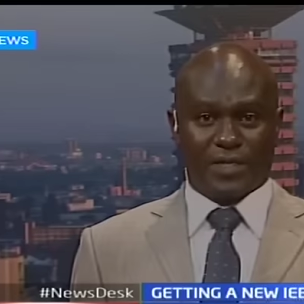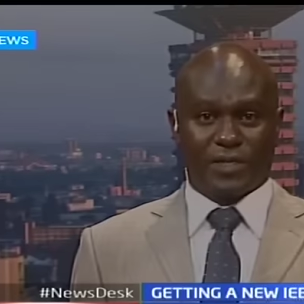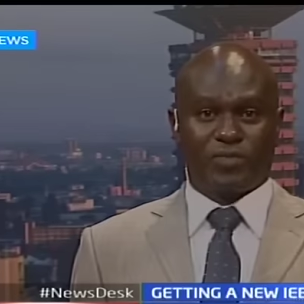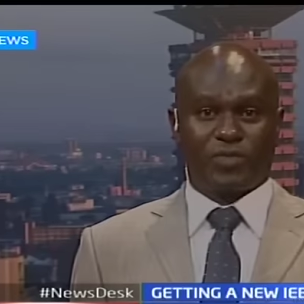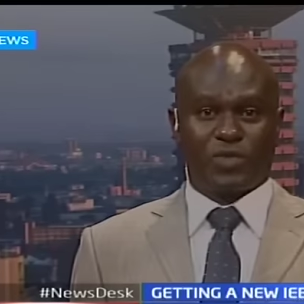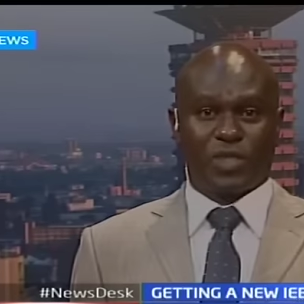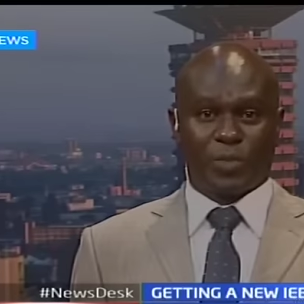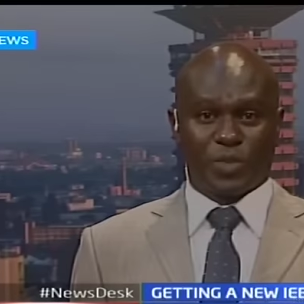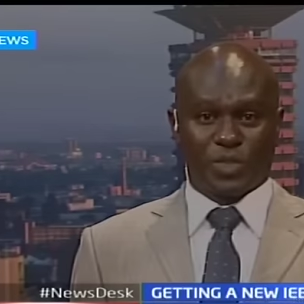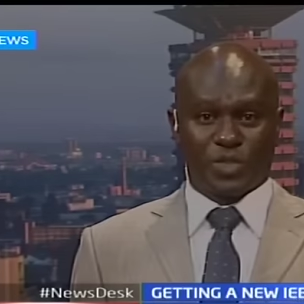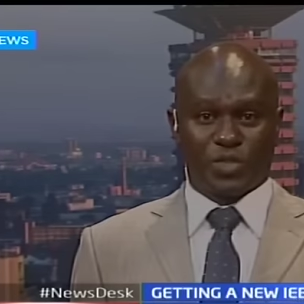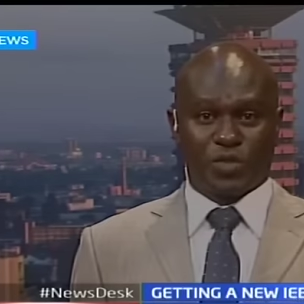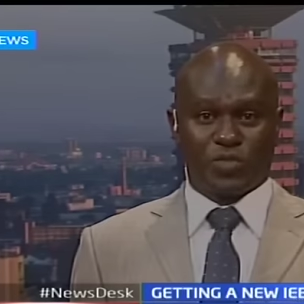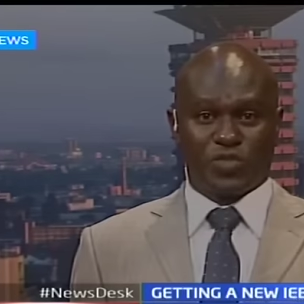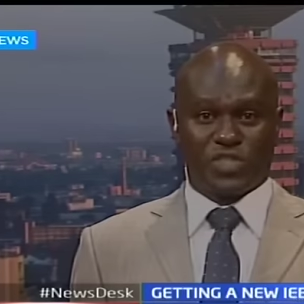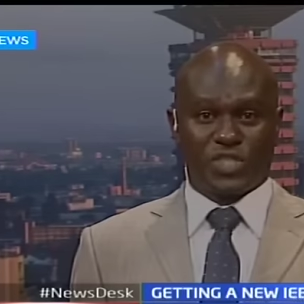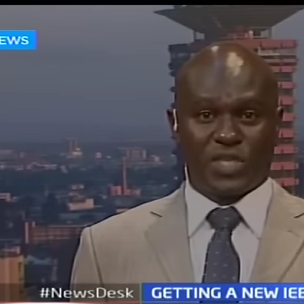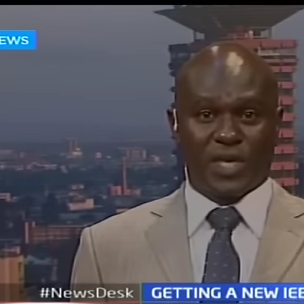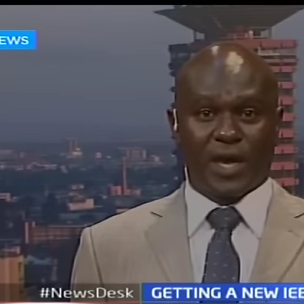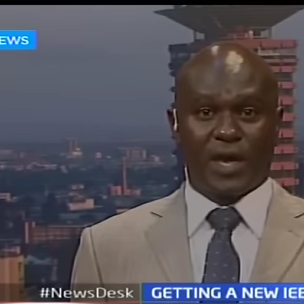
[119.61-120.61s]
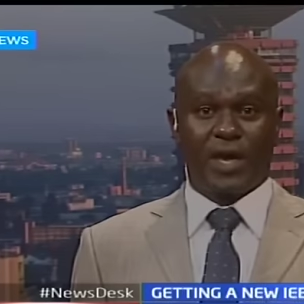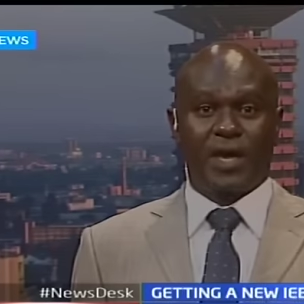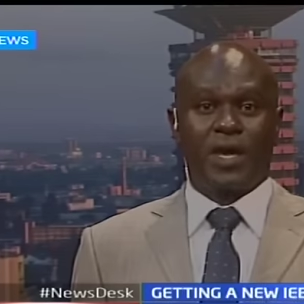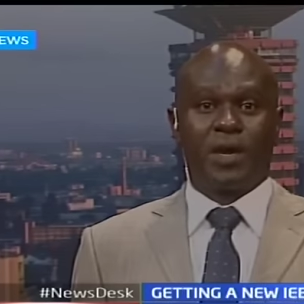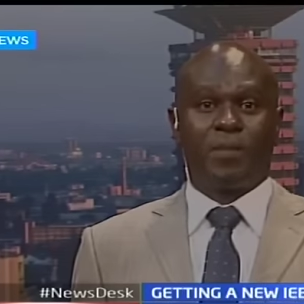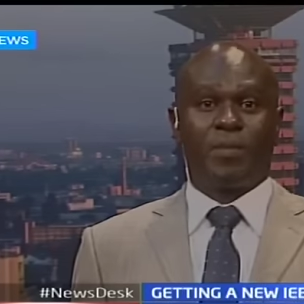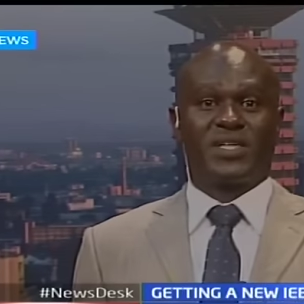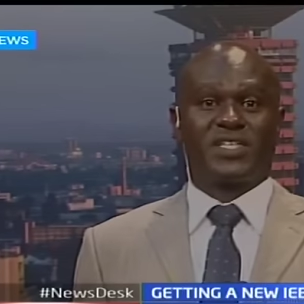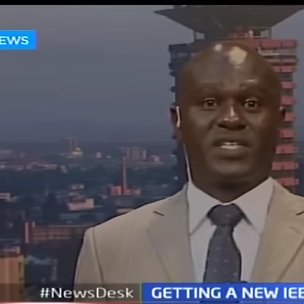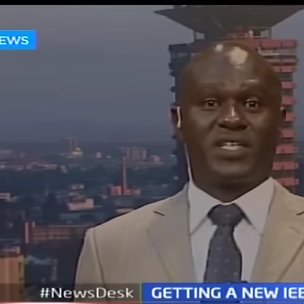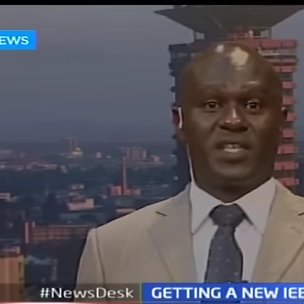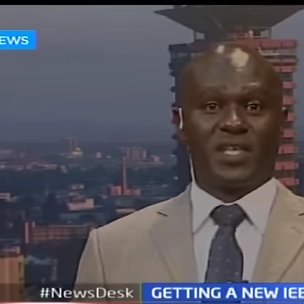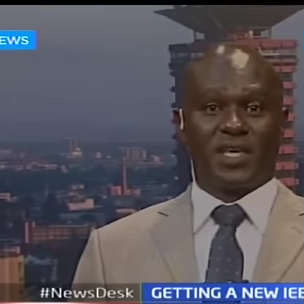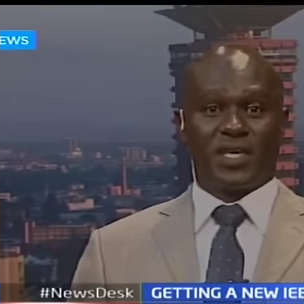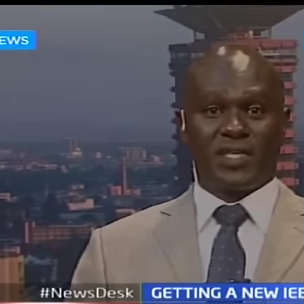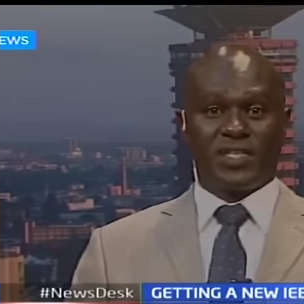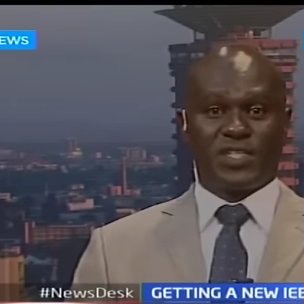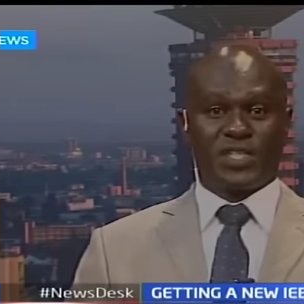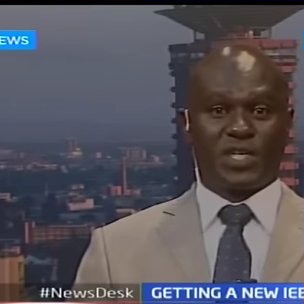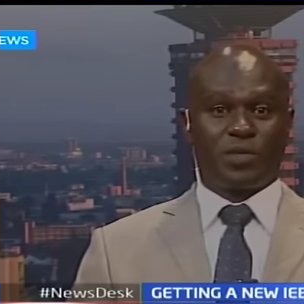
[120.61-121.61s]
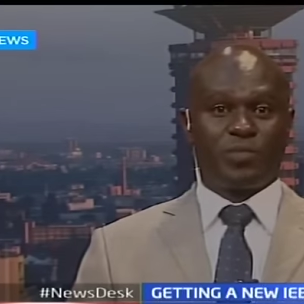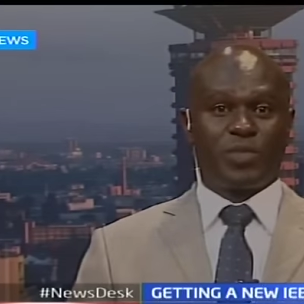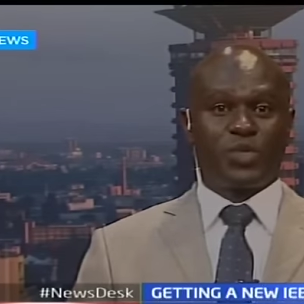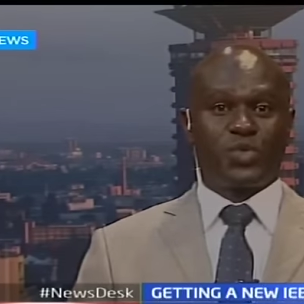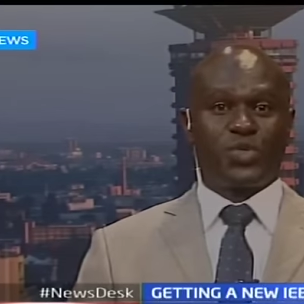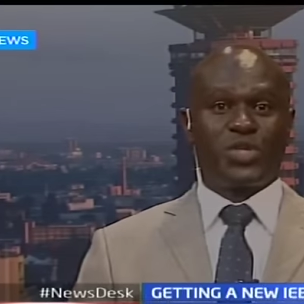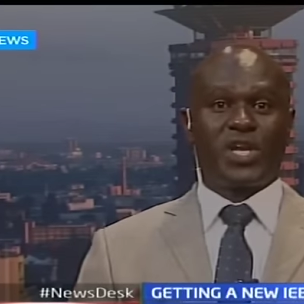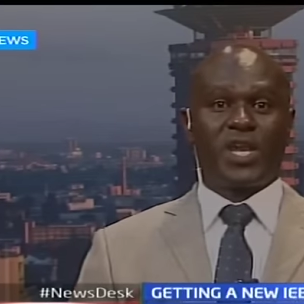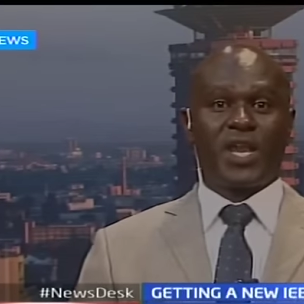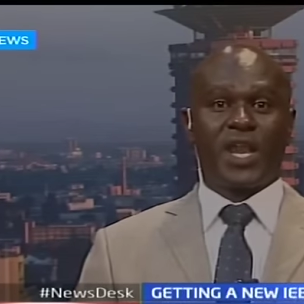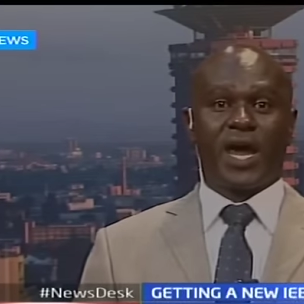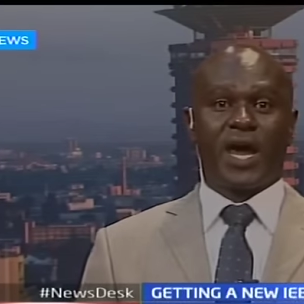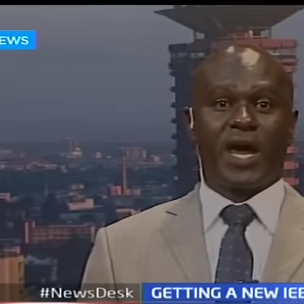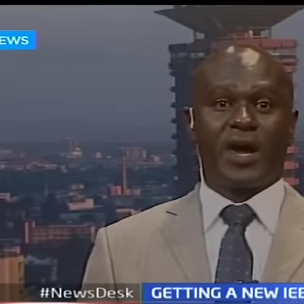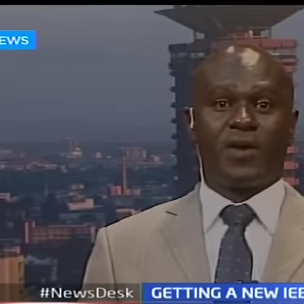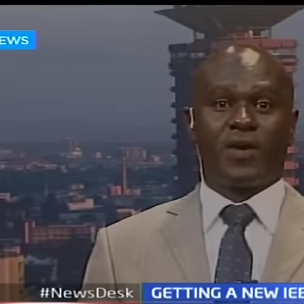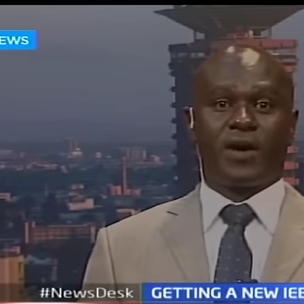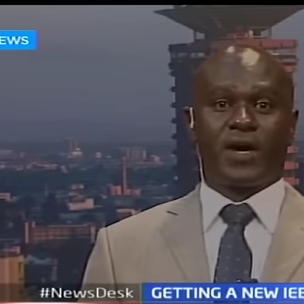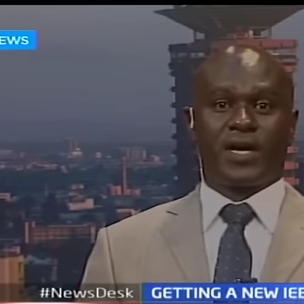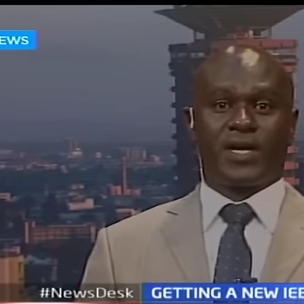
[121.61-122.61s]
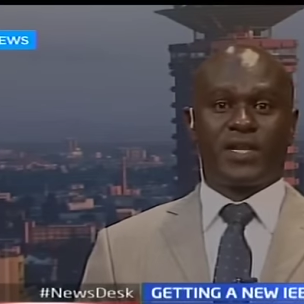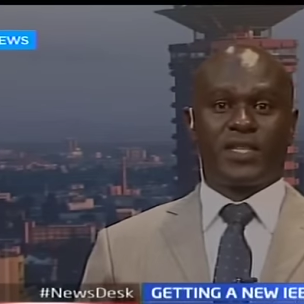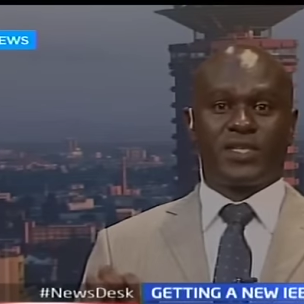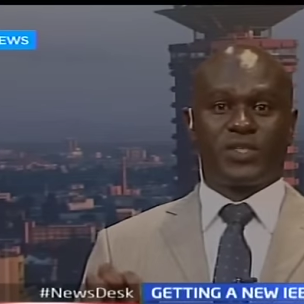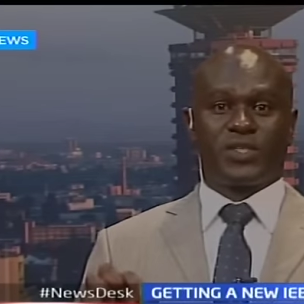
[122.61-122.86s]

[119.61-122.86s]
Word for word: For the position of chair. But in the interim between now and the